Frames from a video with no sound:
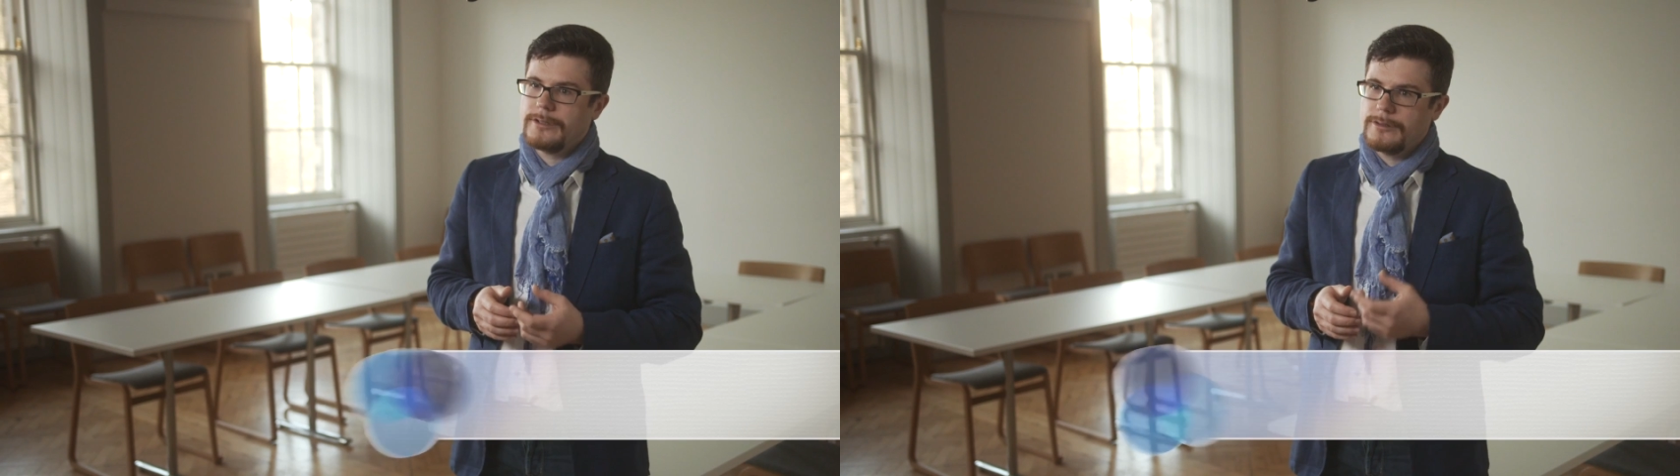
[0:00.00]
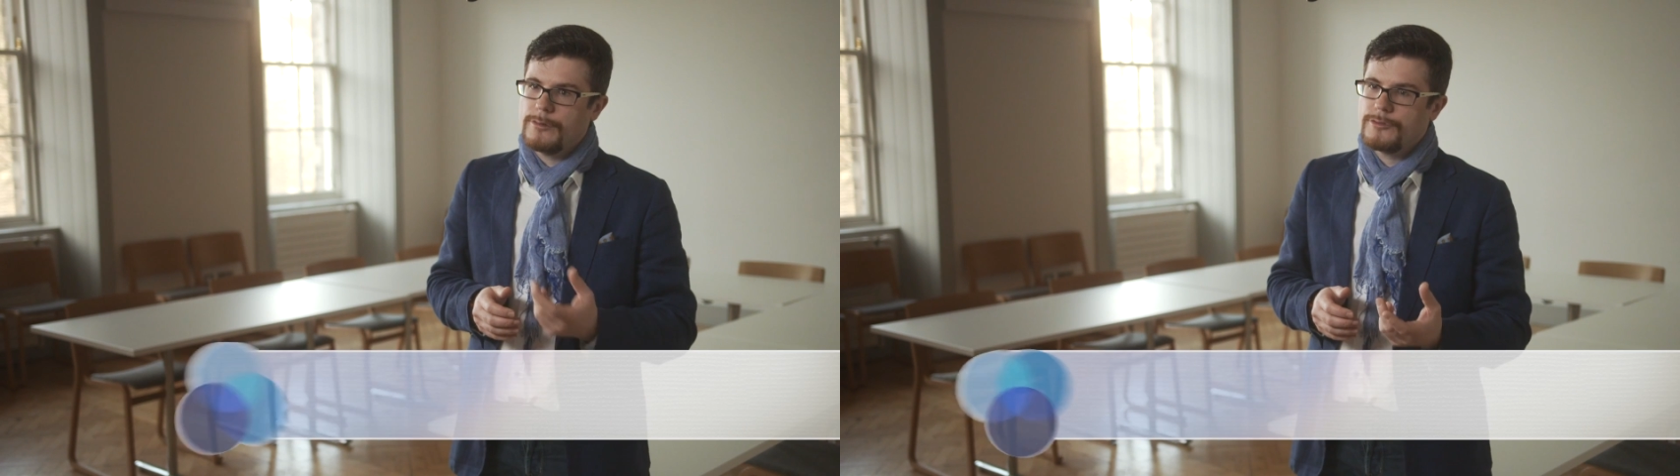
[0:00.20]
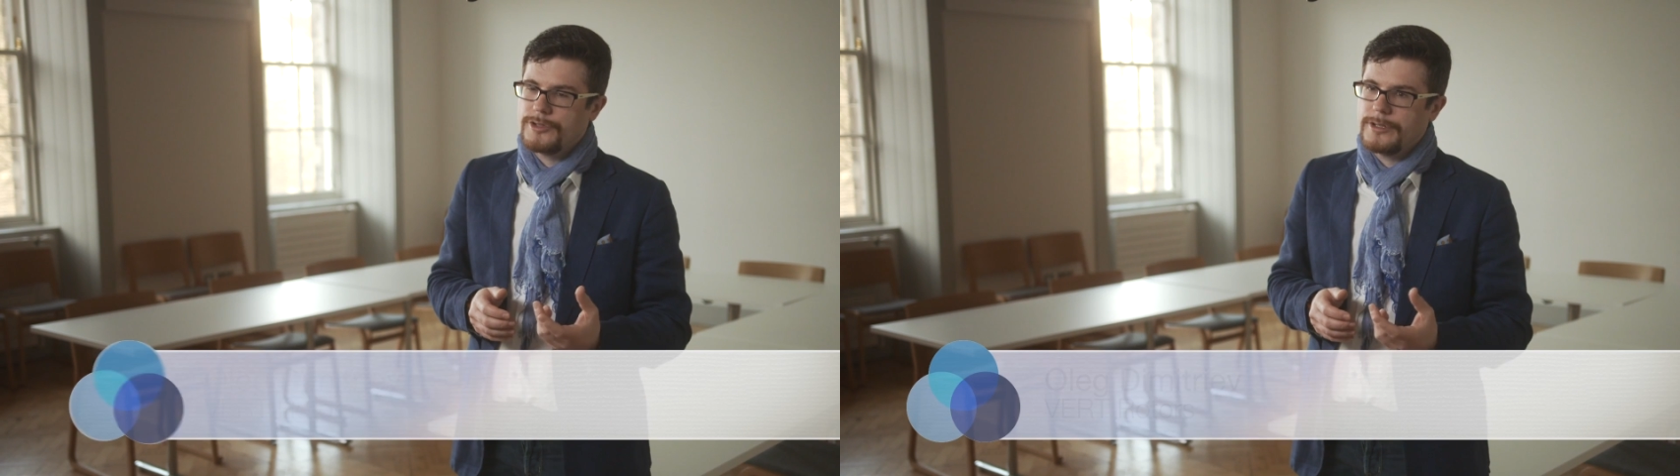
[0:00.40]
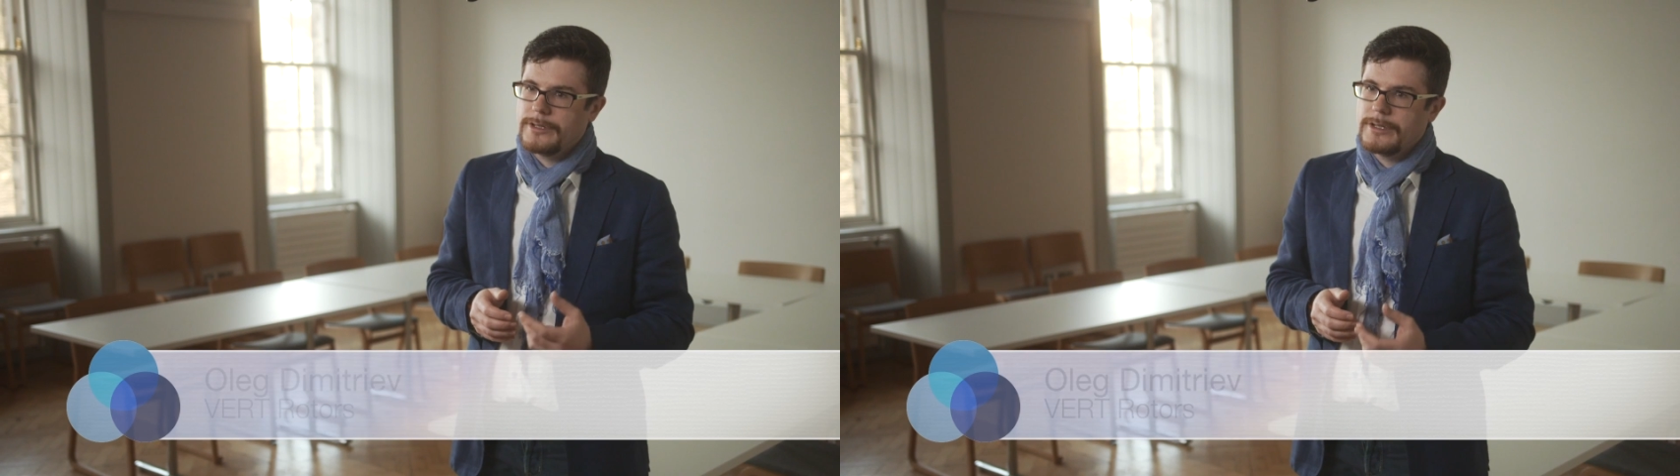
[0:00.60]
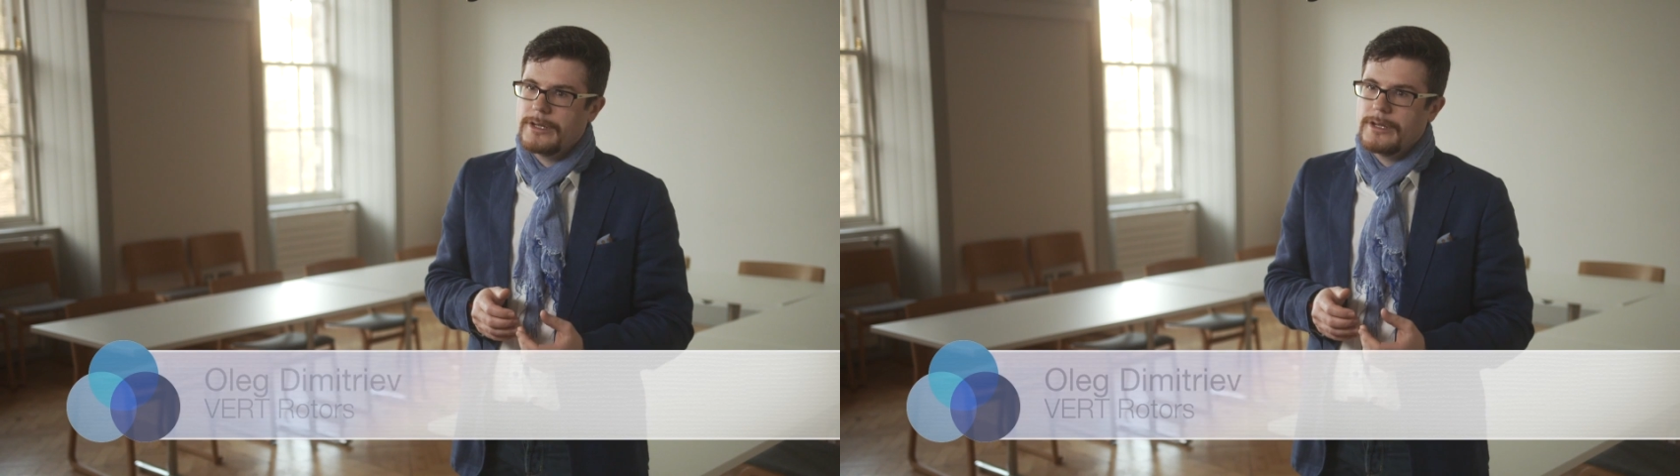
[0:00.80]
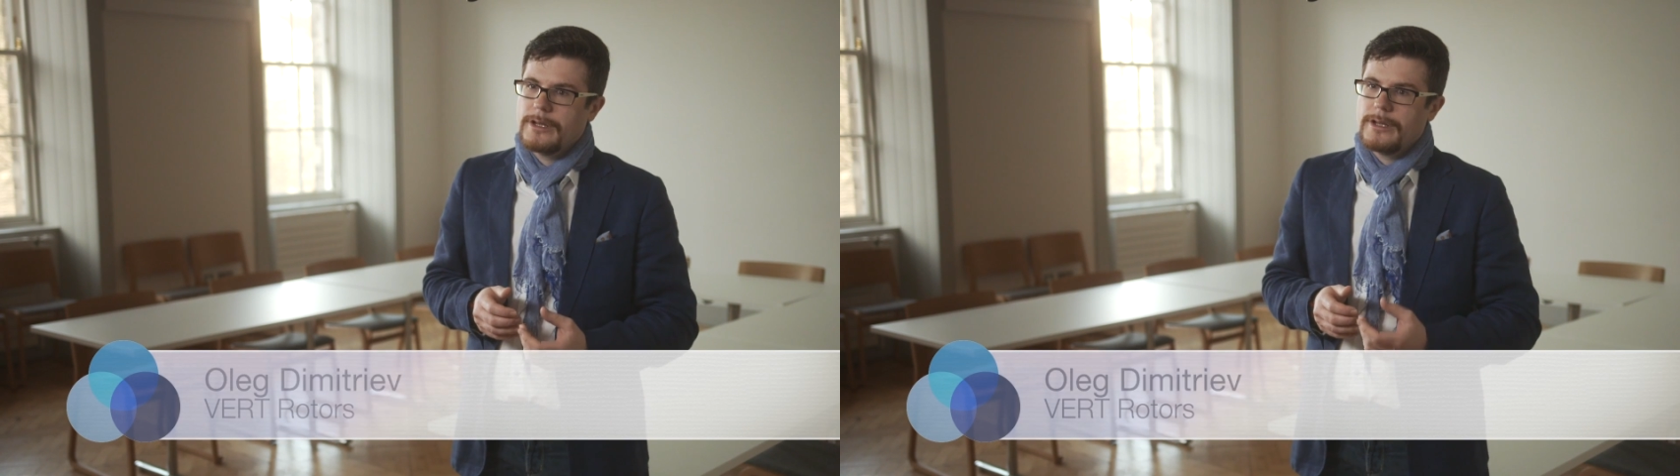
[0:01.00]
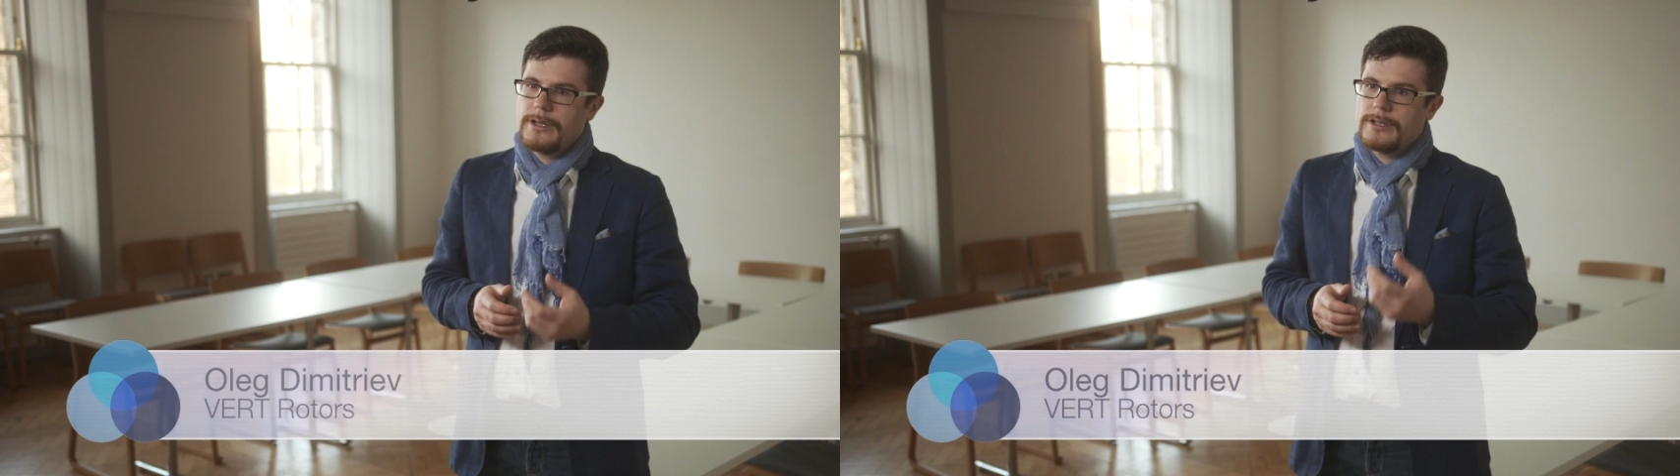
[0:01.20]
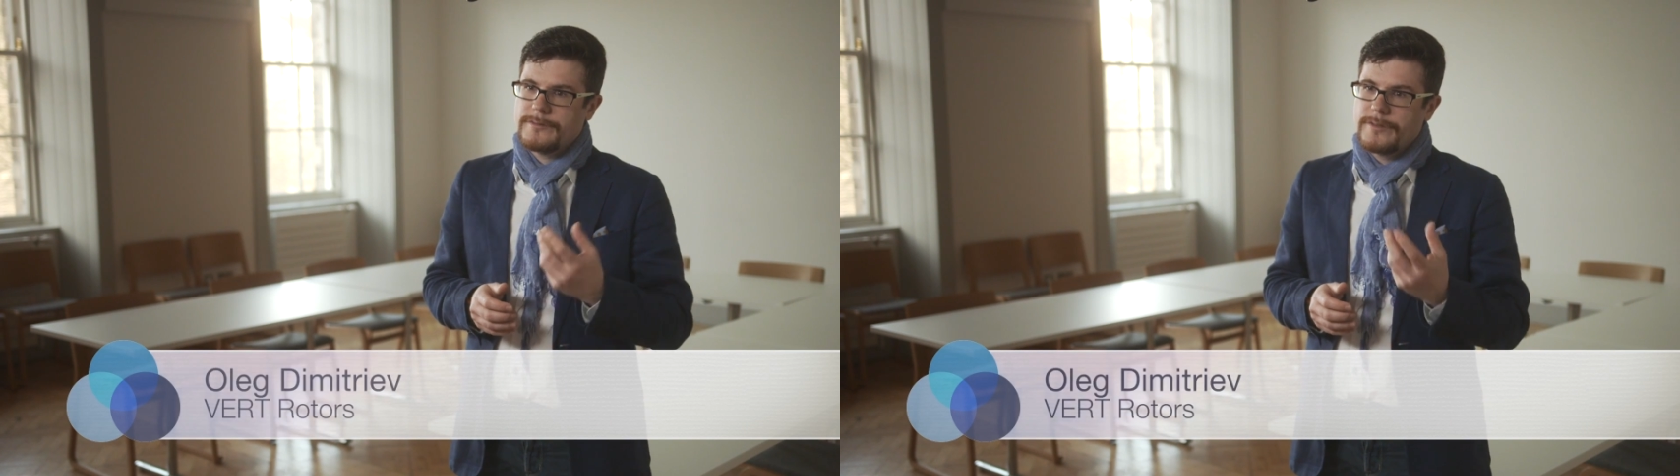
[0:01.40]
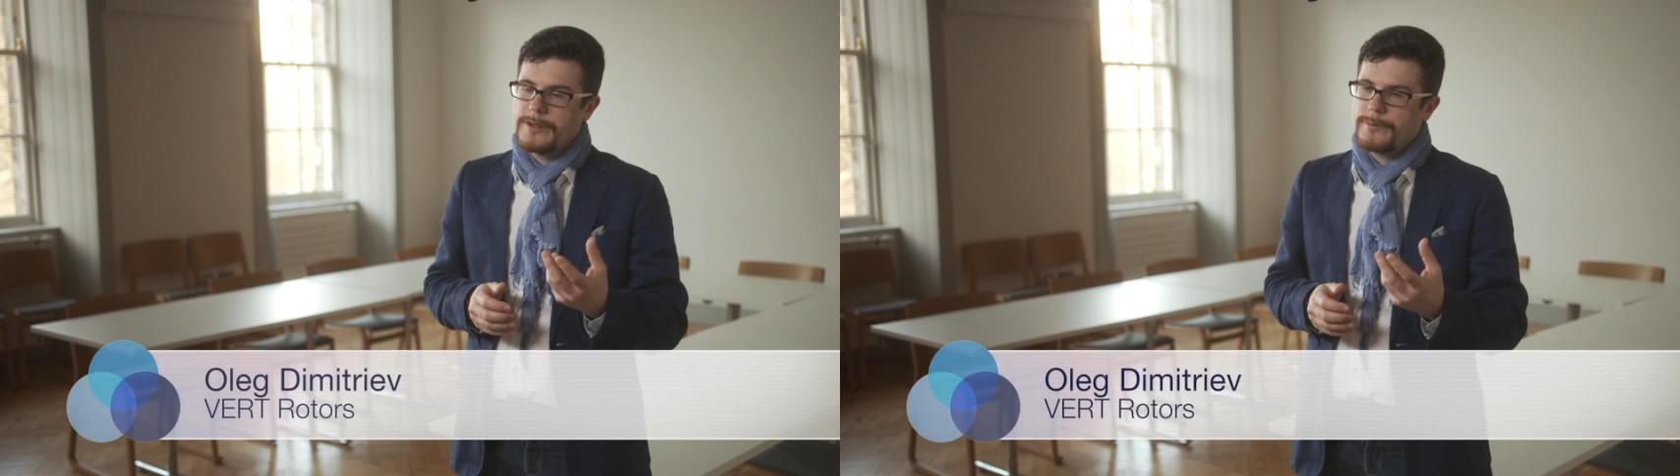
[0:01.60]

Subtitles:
technology, it is very